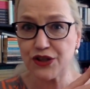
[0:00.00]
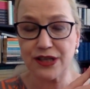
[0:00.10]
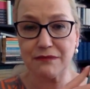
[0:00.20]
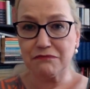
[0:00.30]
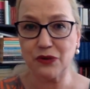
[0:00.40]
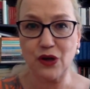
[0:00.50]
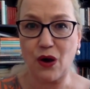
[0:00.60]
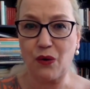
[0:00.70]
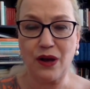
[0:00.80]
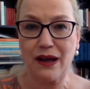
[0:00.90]
she, you
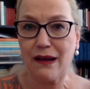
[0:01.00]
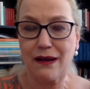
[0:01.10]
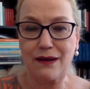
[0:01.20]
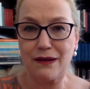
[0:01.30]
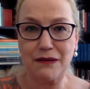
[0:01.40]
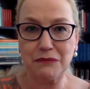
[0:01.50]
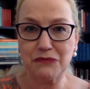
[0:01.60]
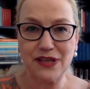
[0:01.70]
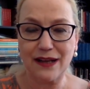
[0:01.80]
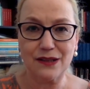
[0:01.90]
know,
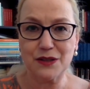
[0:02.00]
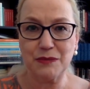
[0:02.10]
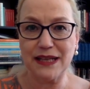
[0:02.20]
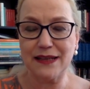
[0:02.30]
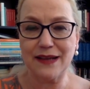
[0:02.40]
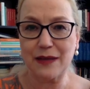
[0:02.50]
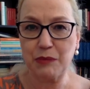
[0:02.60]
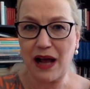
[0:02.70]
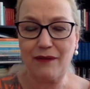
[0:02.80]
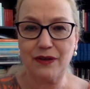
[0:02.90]
tells me
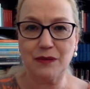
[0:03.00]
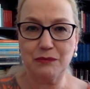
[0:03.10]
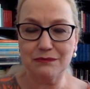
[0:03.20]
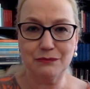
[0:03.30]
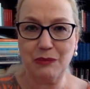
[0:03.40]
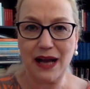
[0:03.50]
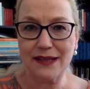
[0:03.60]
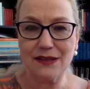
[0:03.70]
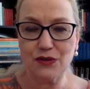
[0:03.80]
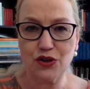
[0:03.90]
that Pavel
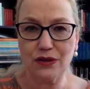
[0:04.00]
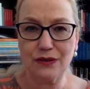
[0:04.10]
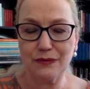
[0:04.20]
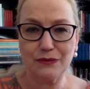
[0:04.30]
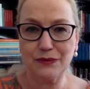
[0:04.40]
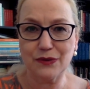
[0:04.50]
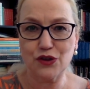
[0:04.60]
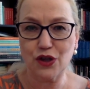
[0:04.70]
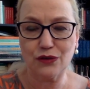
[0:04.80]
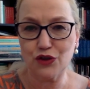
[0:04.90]
binds his
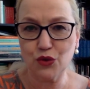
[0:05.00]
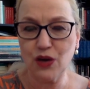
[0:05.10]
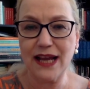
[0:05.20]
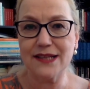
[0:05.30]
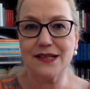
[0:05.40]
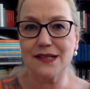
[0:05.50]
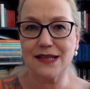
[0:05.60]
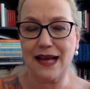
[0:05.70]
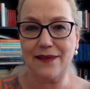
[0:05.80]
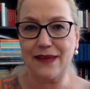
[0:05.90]
shoelaces
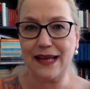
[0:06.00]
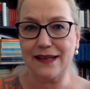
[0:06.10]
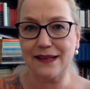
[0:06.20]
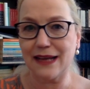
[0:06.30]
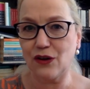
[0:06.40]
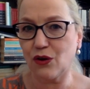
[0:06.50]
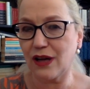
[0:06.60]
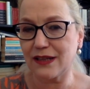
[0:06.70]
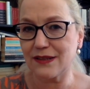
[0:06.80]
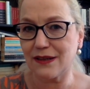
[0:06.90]
and then they look
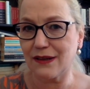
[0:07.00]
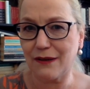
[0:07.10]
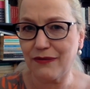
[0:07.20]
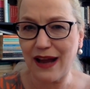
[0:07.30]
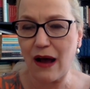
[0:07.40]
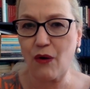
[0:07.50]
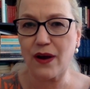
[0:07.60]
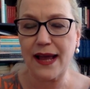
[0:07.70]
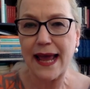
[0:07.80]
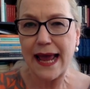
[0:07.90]
at a flower.